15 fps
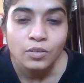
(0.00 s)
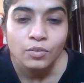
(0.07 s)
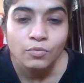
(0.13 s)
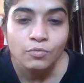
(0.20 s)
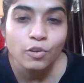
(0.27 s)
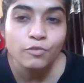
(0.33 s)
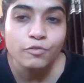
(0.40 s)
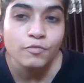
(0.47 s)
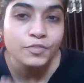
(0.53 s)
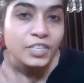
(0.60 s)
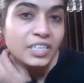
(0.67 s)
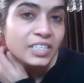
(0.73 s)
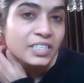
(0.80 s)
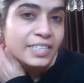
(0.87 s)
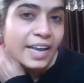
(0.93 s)
For
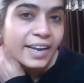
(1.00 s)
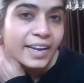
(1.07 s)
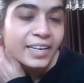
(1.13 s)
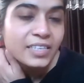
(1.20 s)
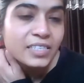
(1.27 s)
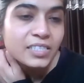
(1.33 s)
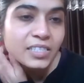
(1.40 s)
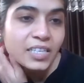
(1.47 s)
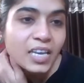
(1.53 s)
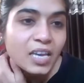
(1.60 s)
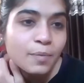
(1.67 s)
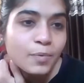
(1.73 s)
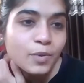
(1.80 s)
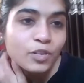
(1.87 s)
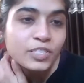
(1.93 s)
15 seconds,
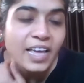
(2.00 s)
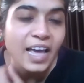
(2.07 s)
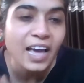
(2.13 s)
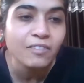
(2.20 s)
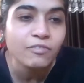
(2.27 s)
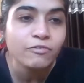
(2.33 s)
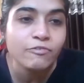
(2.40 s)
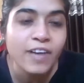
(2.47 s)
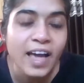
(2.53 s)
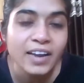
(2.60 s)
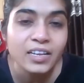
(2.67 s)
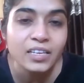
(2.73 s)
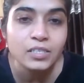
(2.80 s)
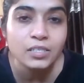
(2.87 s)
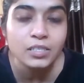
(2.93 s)
keep yourself
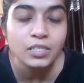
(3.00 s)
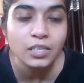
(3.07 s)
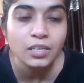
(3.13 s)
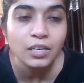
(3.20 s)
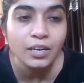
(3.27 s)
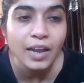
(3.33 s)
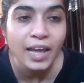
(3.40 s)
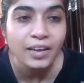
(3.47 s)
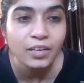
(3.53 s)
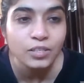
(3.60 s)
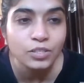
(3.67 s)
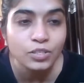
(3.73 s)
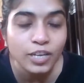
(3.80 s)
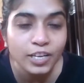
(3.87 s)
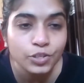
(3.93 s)
very still like a
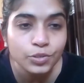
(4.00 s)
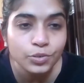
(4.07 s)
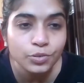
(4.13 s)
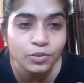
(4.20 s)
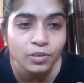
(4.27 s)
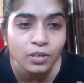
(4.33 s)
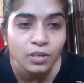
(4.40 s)
statue,